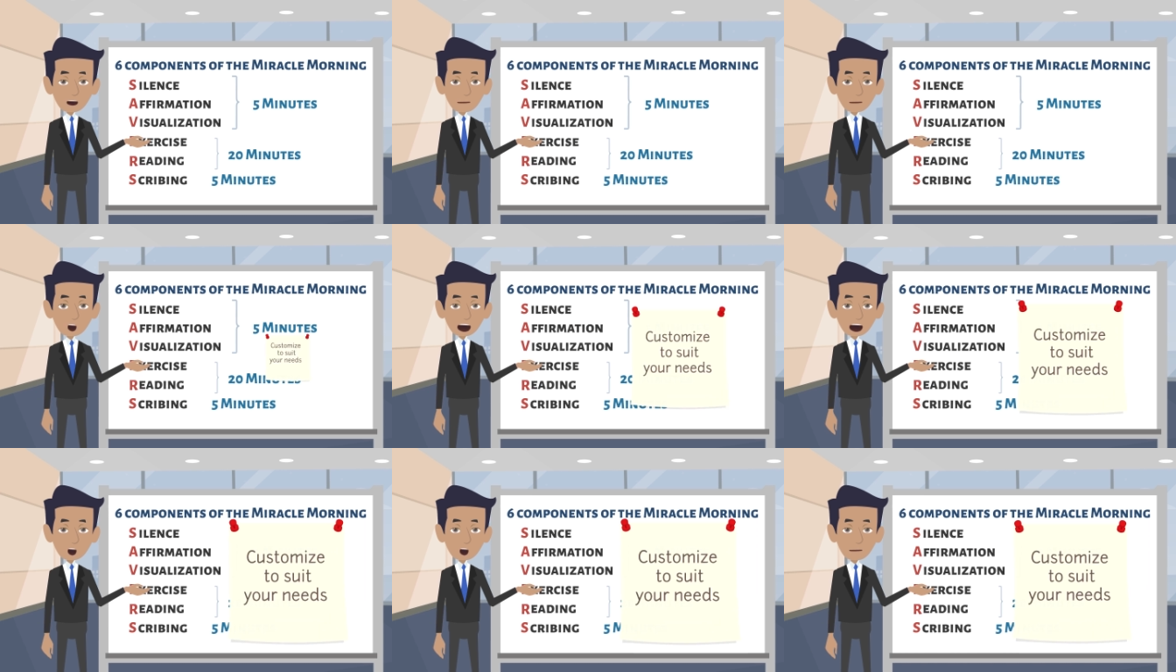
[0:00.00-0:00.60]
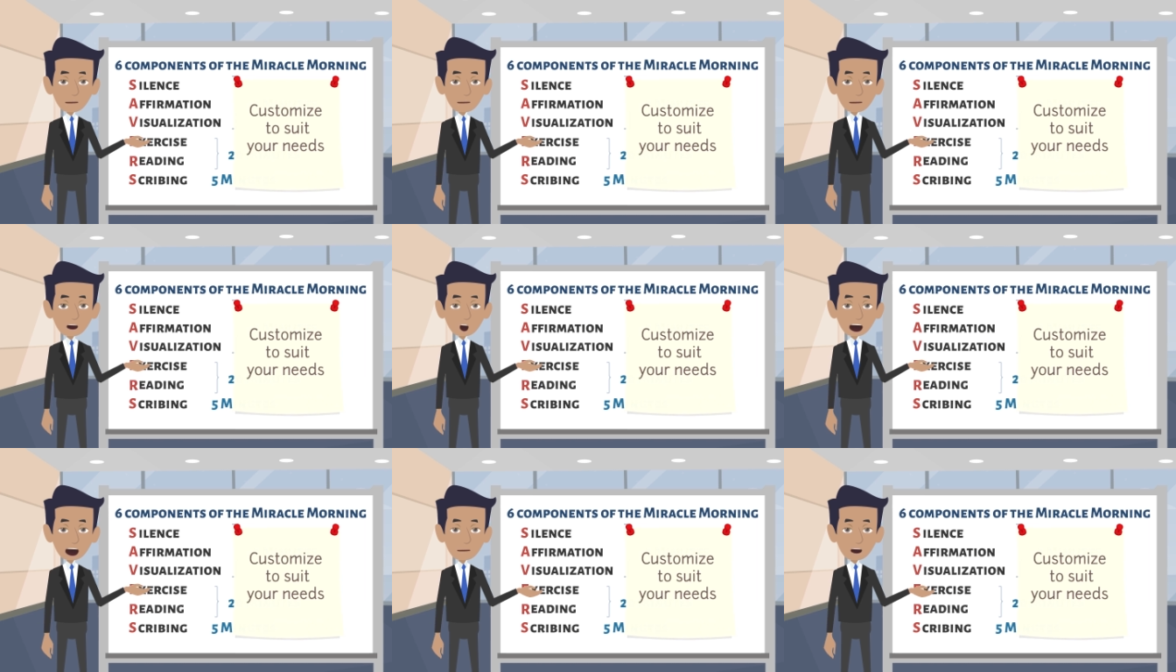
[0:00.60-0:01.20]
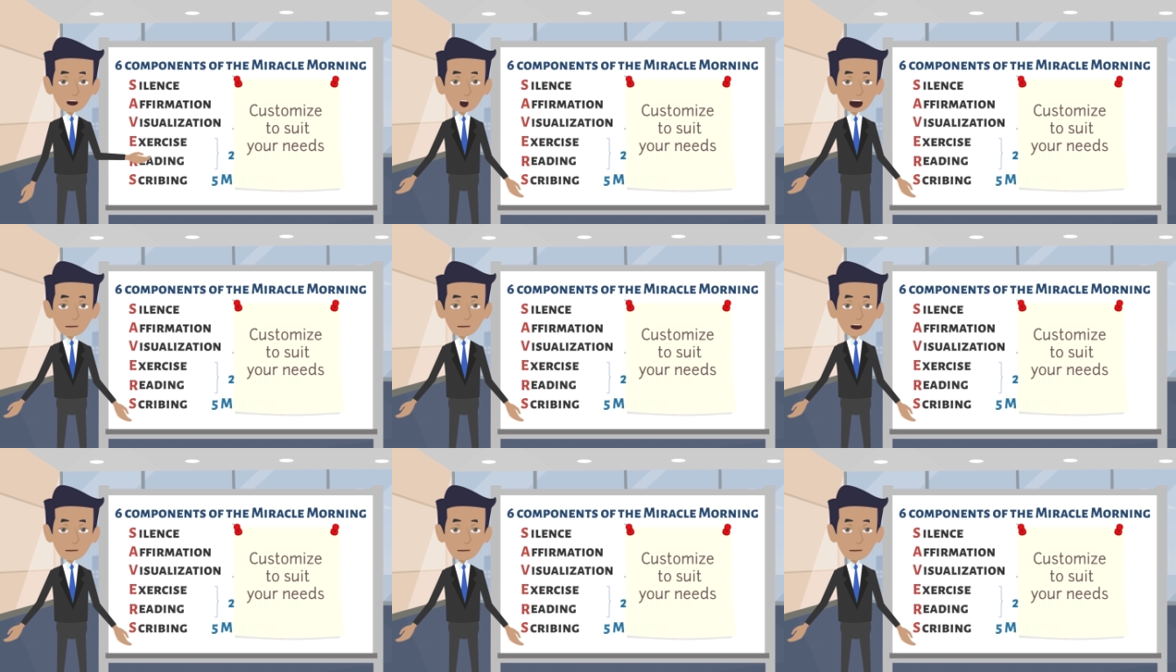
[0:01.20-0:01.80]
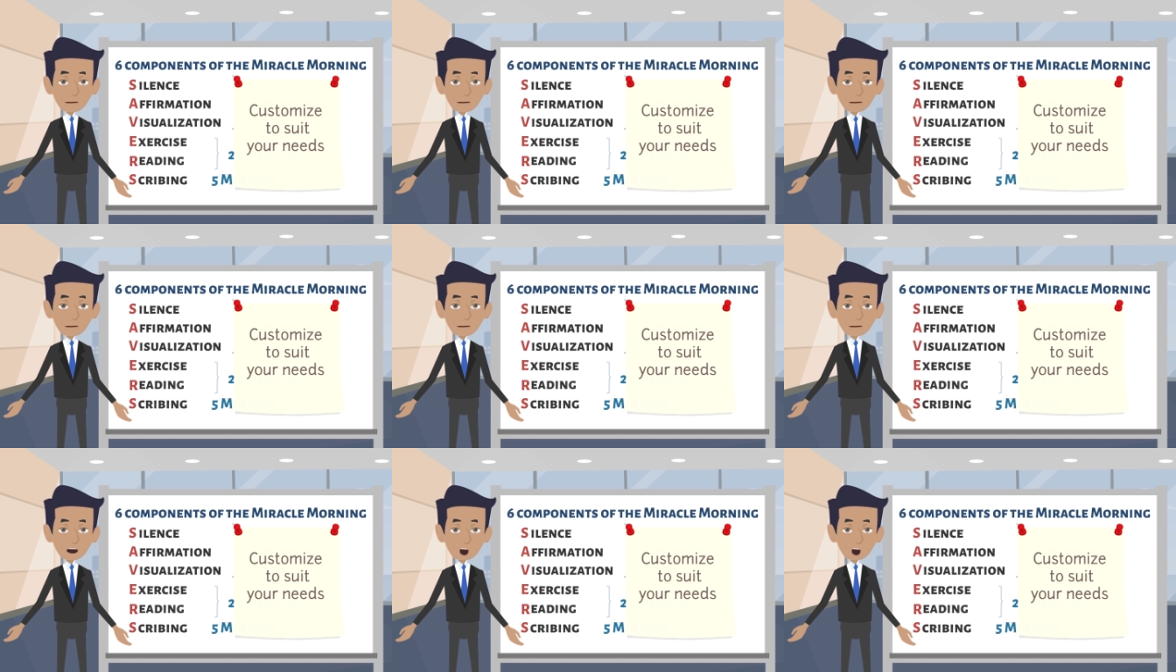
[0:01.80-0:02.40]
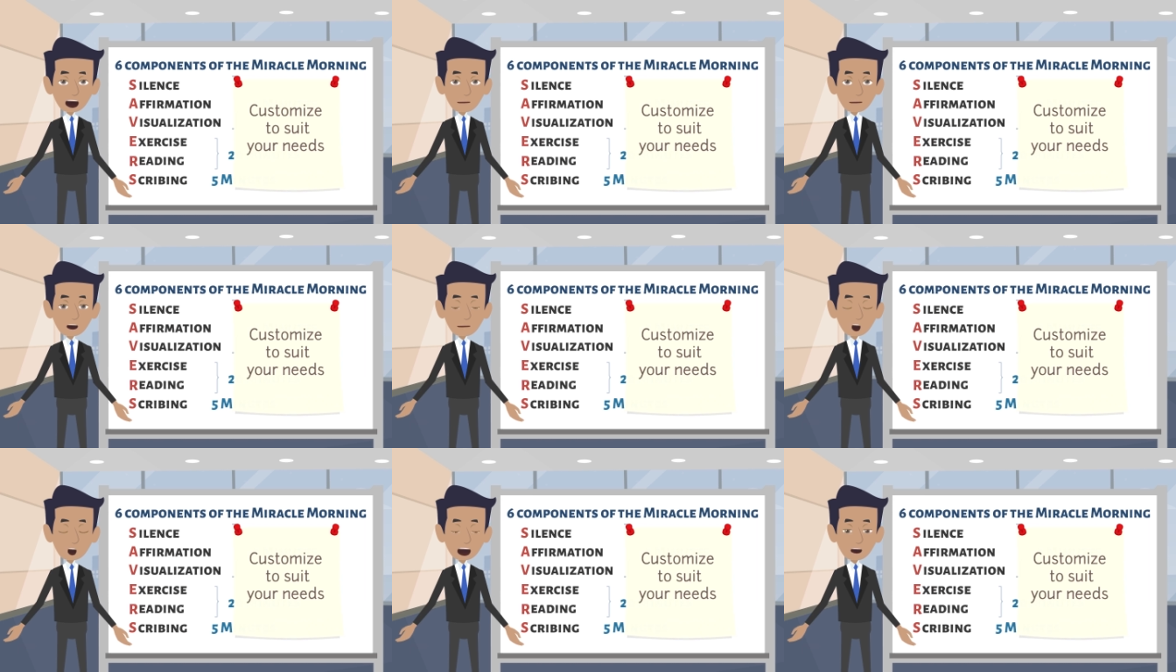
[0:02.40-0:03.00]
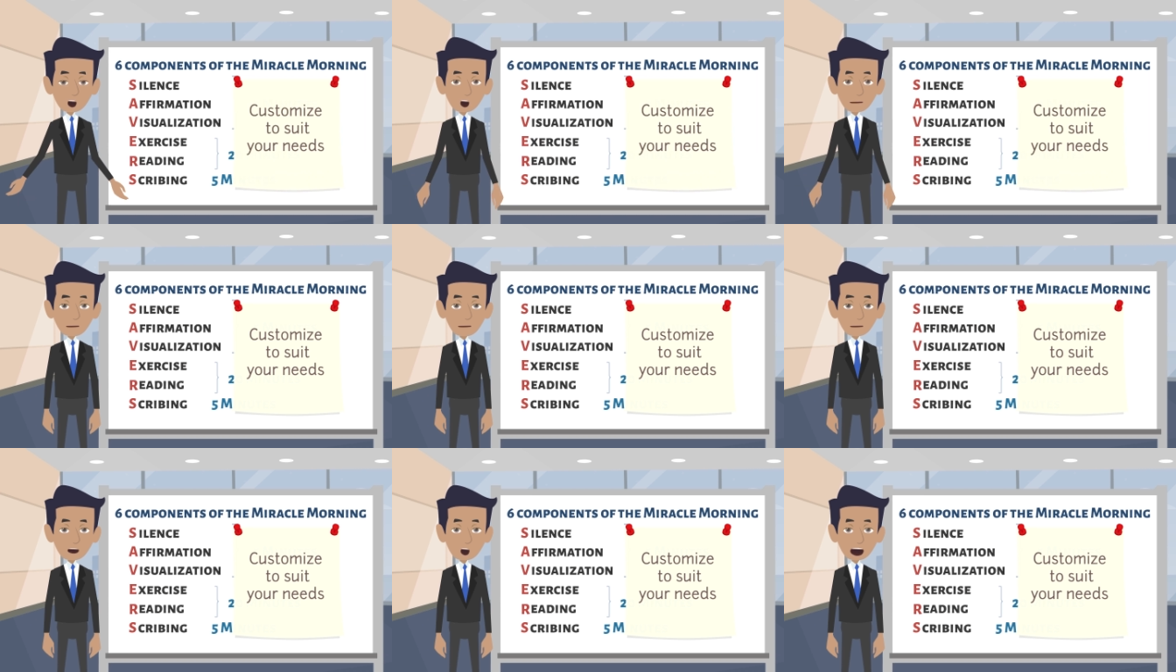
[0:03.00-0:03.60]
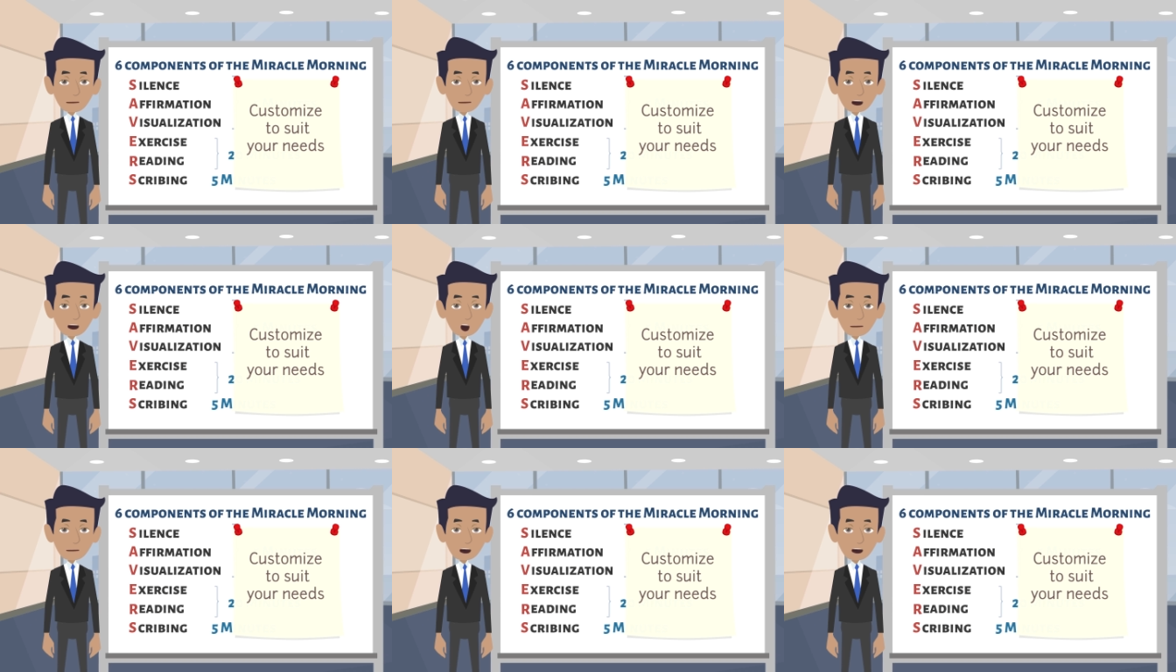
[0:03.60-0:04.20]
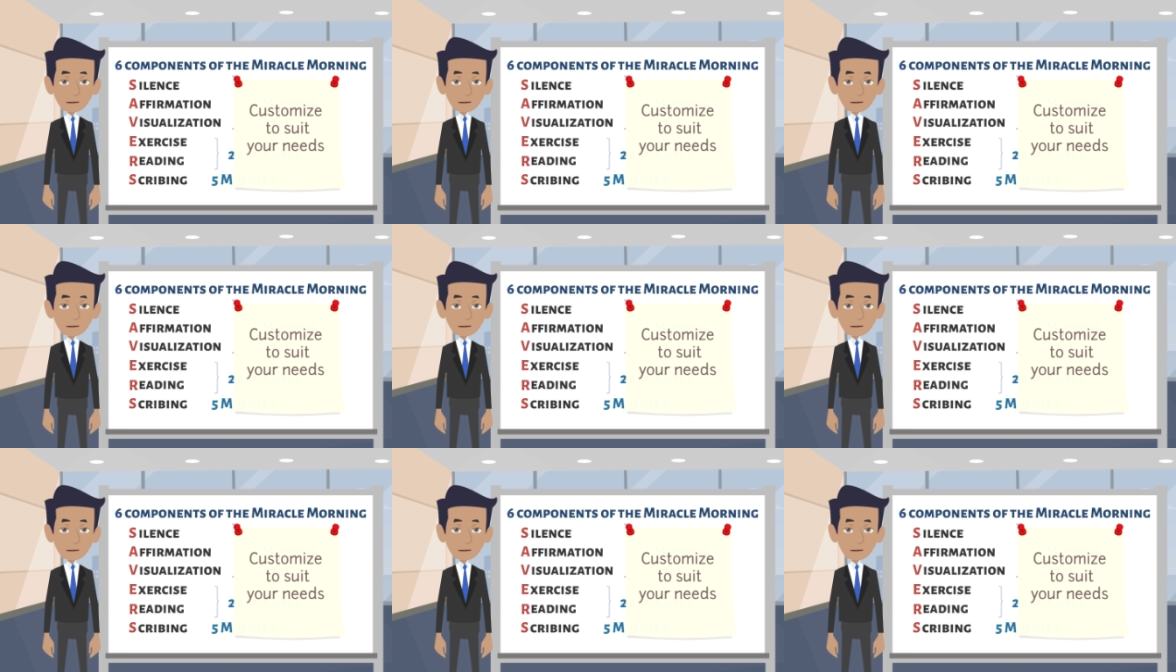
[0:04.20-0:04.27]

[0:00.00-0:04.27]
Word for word: You can customize the sequence of savers as you like as well.